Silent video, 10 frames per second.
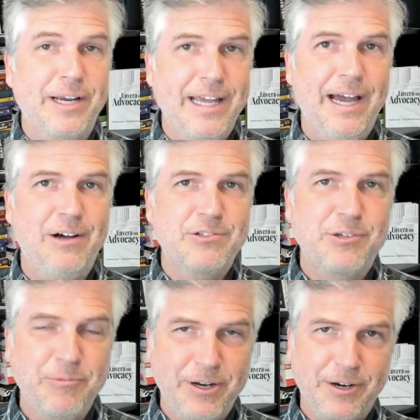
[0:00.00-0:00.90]
your
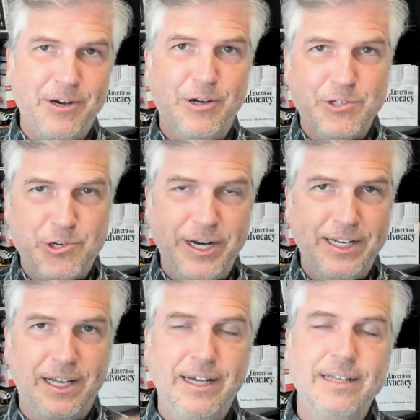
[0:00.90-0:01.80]
accounts or what are called
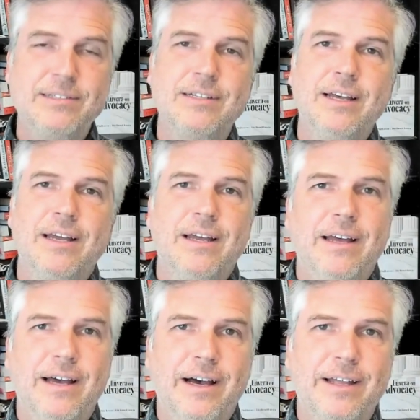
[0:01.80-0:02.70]
trade lines
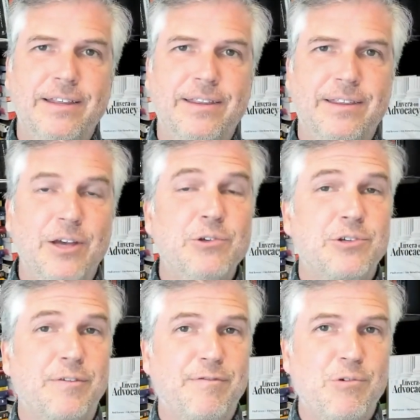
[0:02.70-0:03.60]
uh,
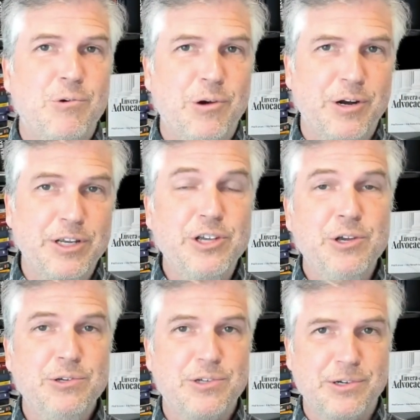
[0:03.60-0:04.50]
those are for
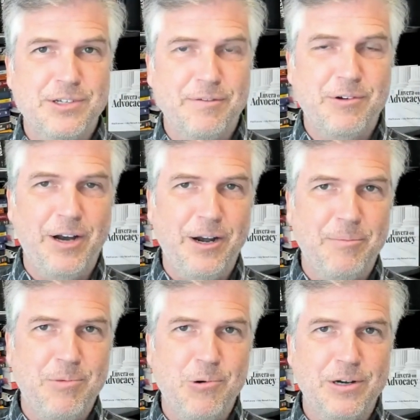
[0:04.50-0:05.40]
users of credit
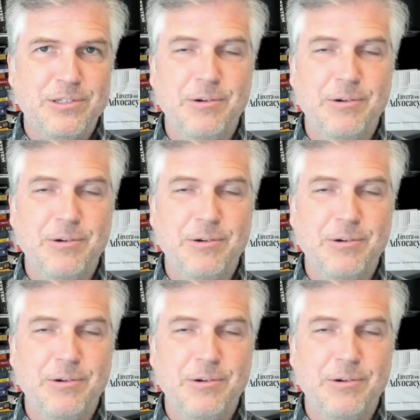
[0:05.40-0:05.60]
report.